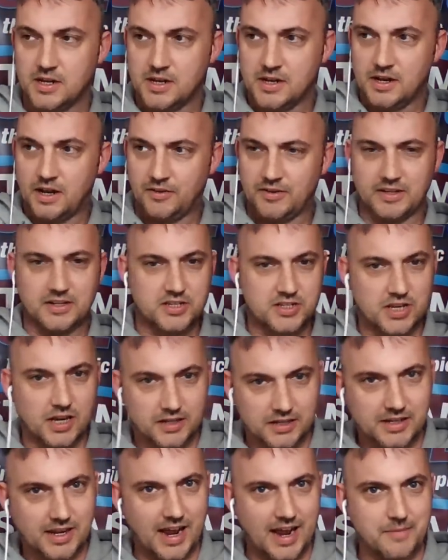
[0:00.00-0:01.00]
I think the
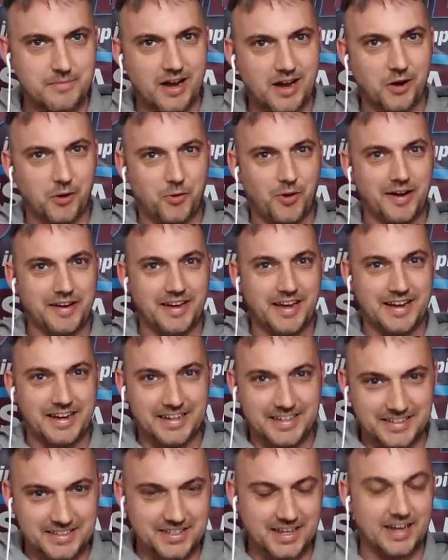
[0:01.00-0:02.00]
sun came out quite late in
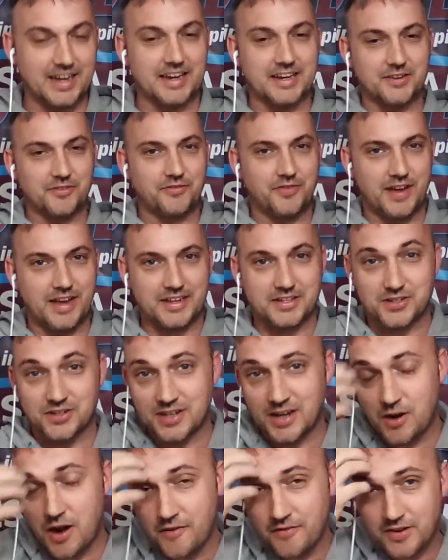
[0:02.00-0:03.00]
the day, and the fans that
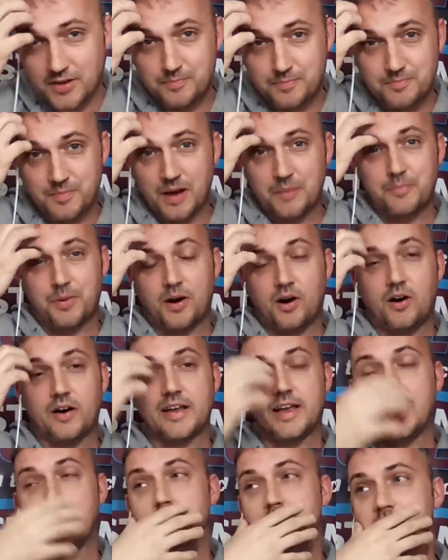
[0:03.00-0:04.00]
they're having a party
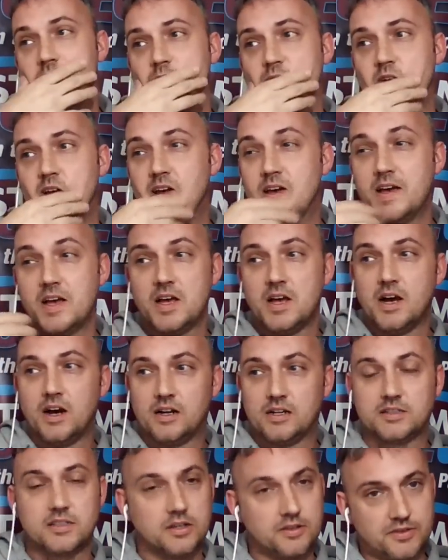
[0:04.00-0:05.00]
atmosphere.
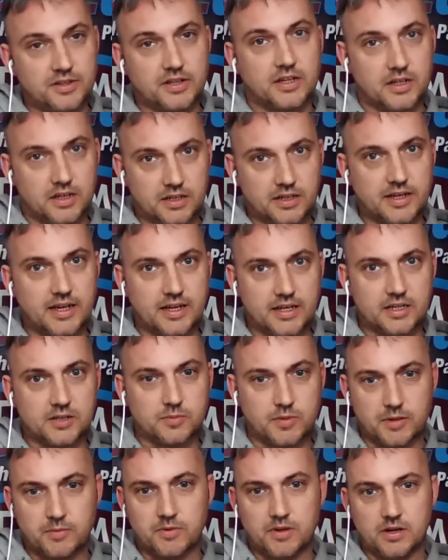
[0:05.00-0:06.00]
I do think at the end
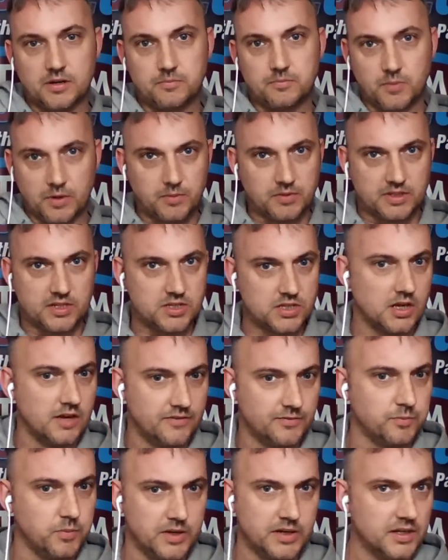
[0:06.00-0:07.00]
we were
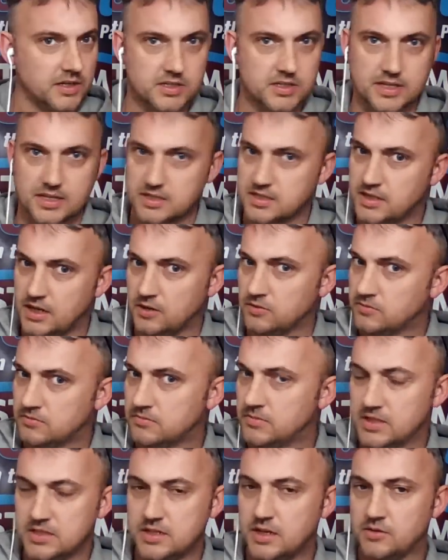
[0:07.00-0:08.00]
deserved winners. There's no
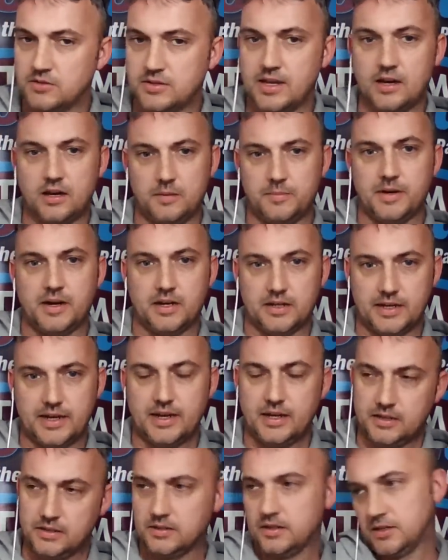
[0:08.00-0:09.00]
doubt about
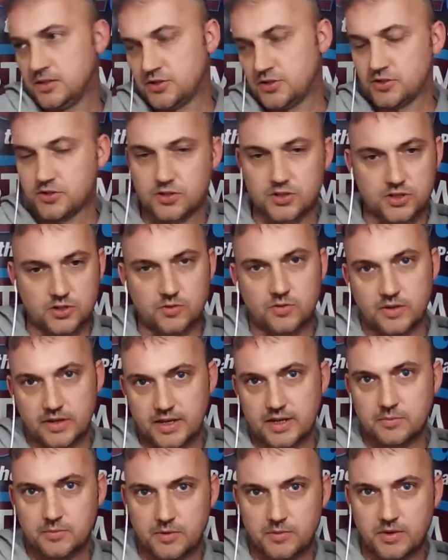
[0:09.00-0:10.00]
that. And as you saw at the
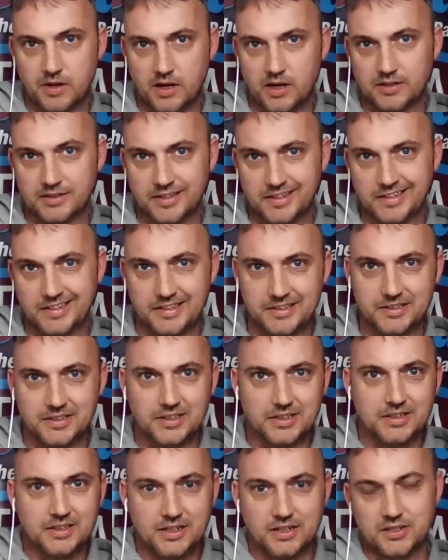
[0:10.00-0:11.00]
end, we were hunting a
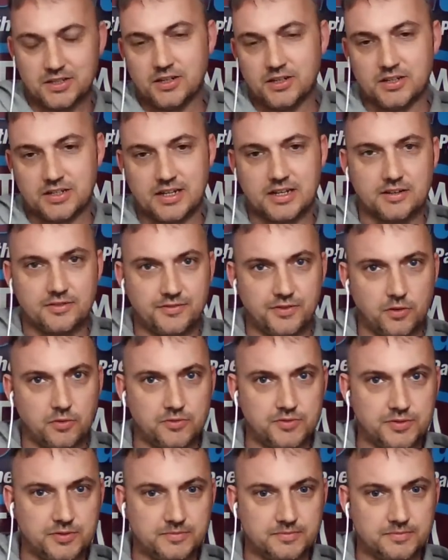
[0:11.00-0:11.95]
third and a fourth.